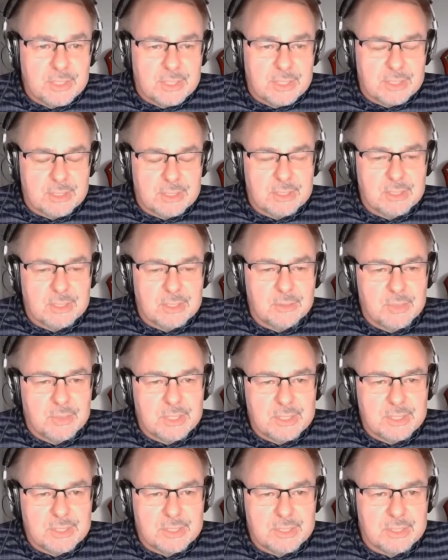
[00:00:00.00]
think
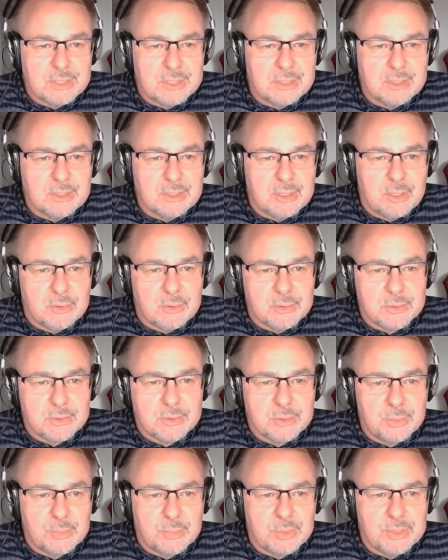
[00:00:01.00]
there is, and I'll
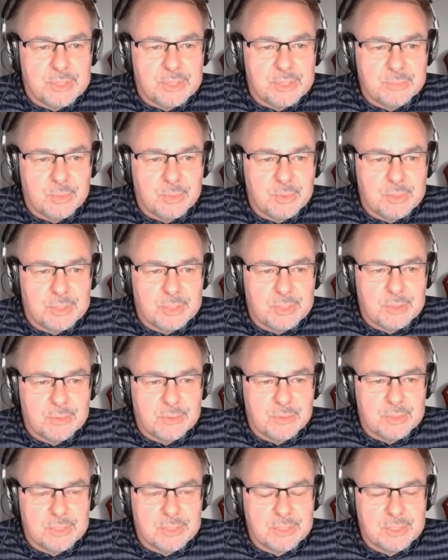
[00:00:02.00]
stop on this point,
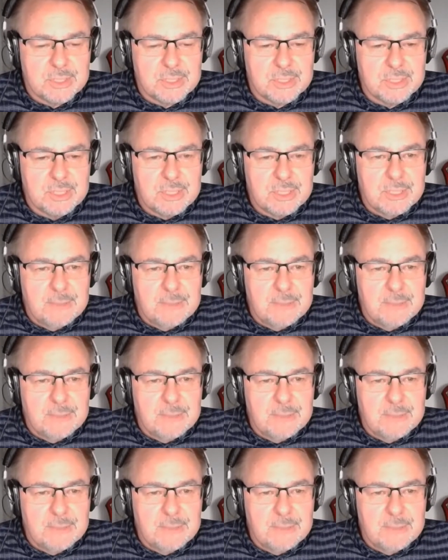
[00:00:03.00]
Kristy,